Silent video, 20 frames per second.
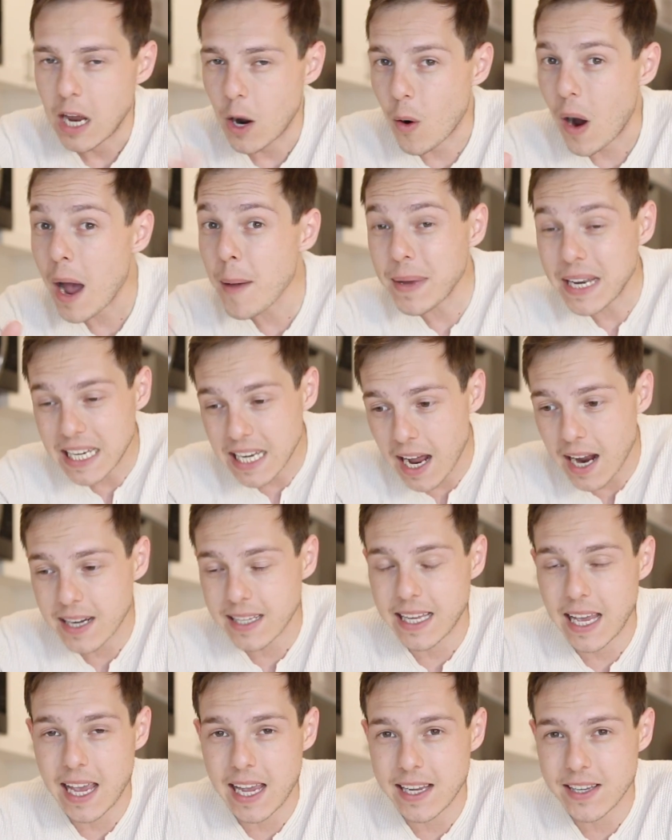Now, I'm a
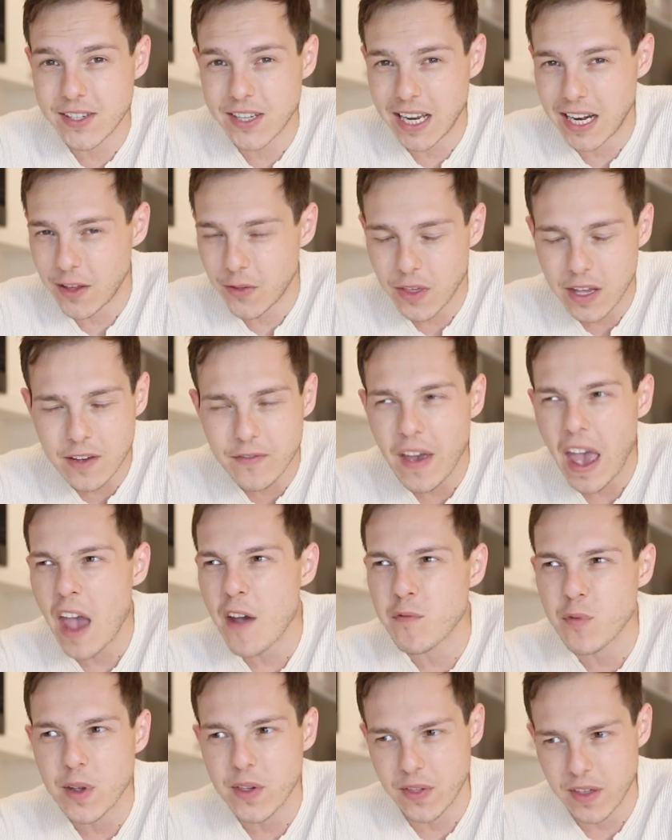nutcase and I think of
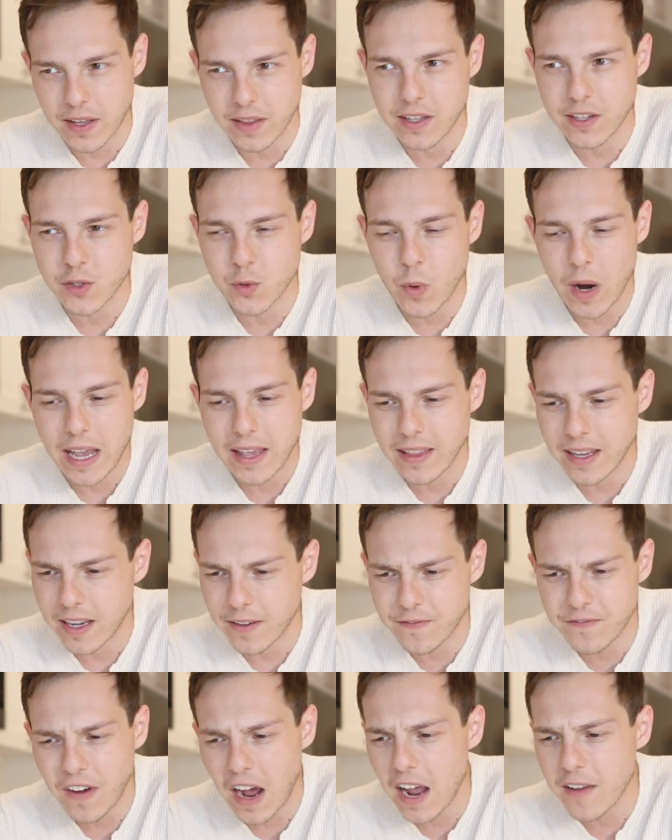everything this way. Like,
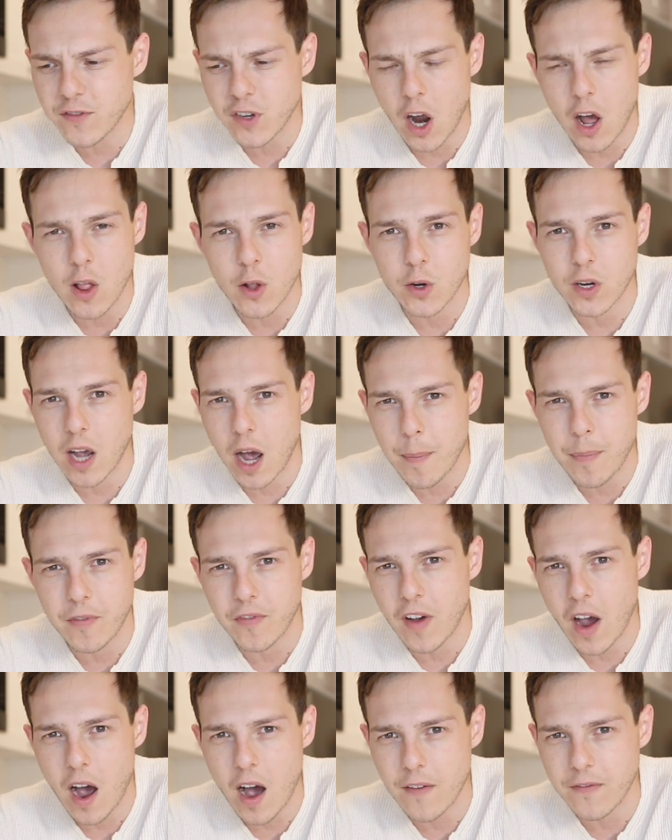a $5 cup
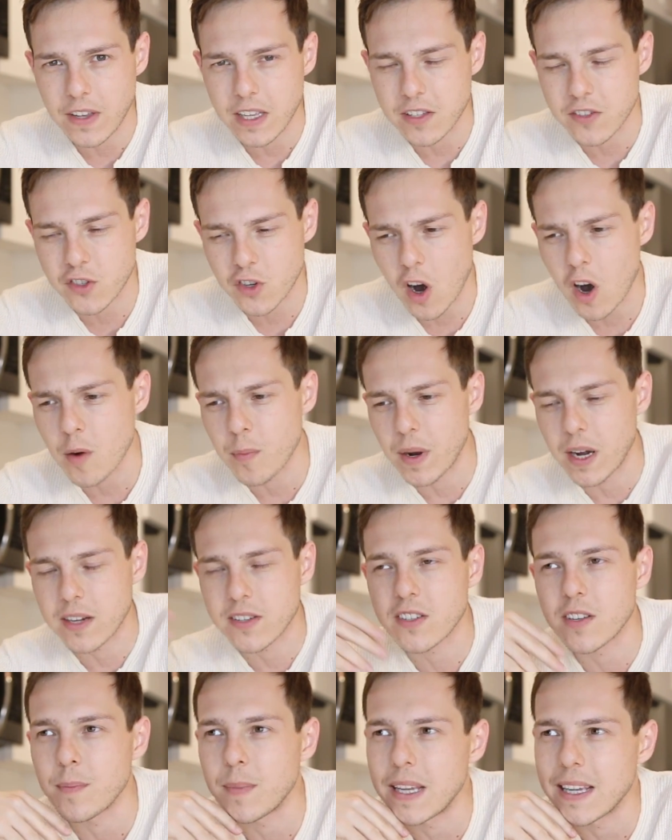of coffee at
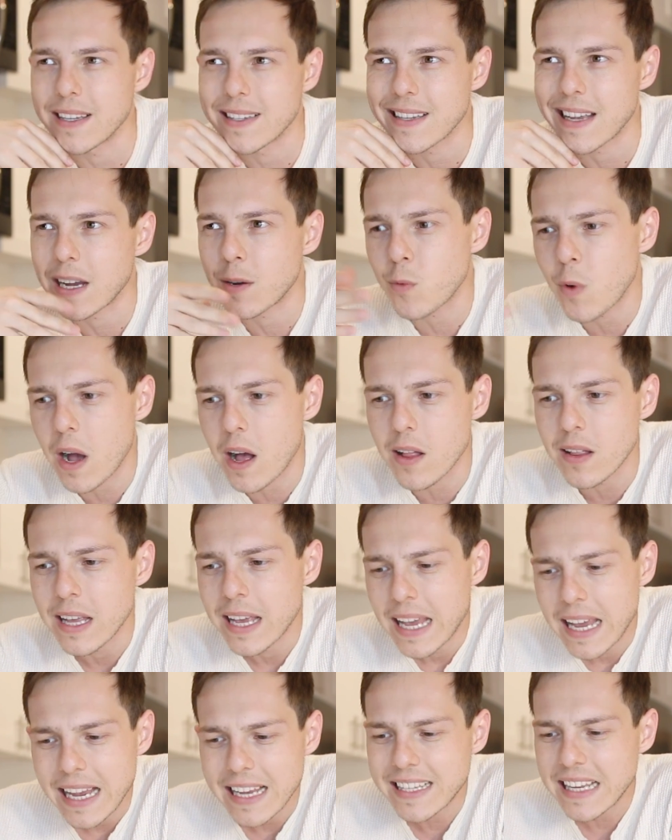Starbucks to me is like, well,
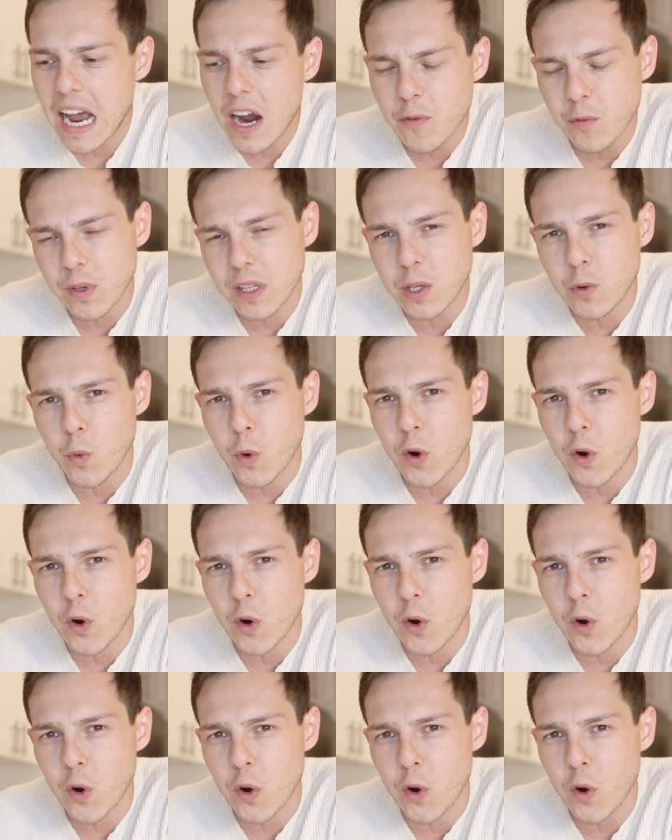is that really